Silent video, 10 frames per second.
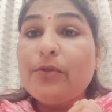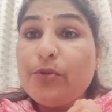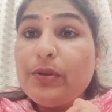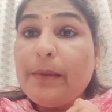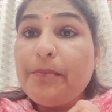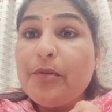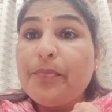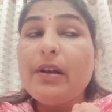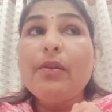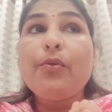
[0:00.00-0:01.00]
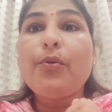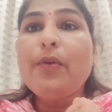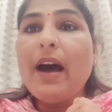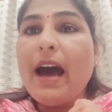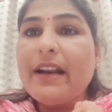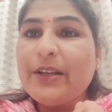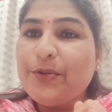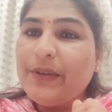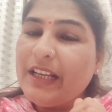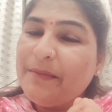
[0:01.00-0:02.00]
the people who are
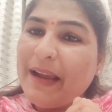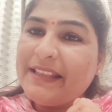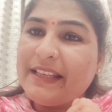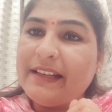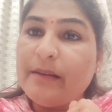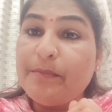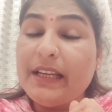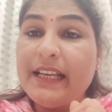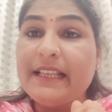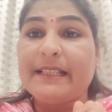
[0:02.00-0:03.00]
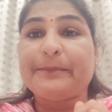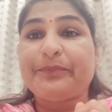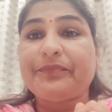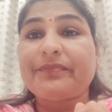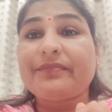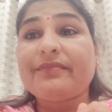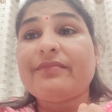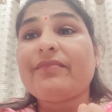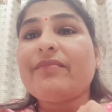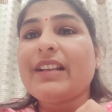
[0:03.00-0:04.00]
new in my channel, please
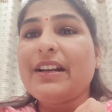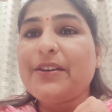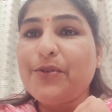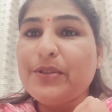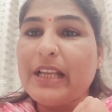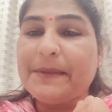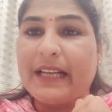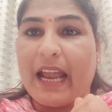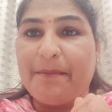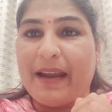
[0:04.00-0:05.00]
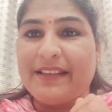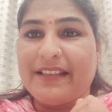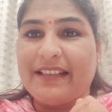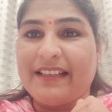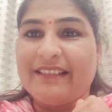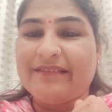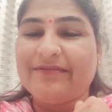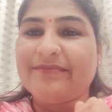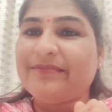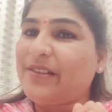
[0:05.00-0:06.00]
do subscribe my channel.
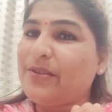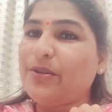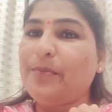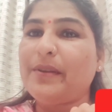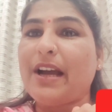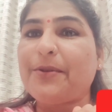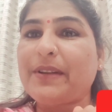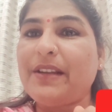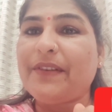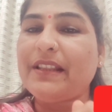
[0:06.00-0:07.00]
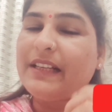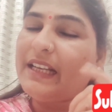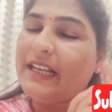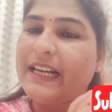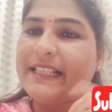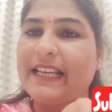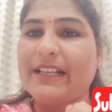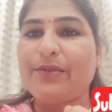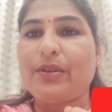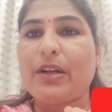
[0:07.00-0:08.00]
So without any further delay, let's
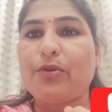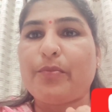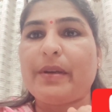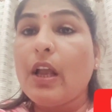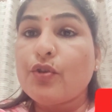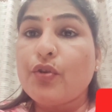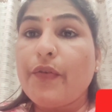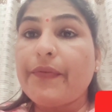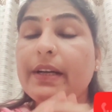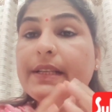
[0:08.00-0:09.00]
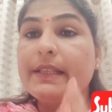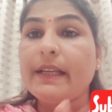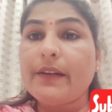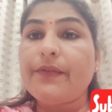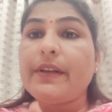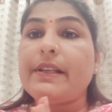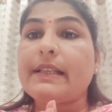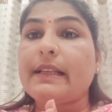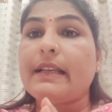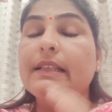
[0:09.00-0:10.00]
get into the topic. So friends, here we
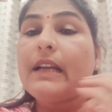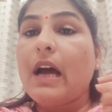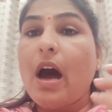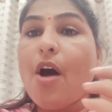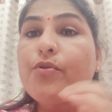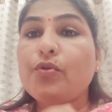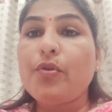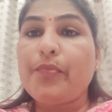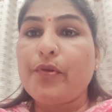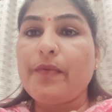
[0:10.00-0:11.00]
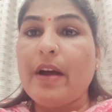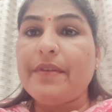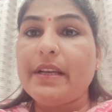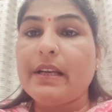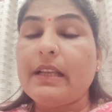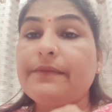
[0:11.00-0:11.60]
discuss how to improve our English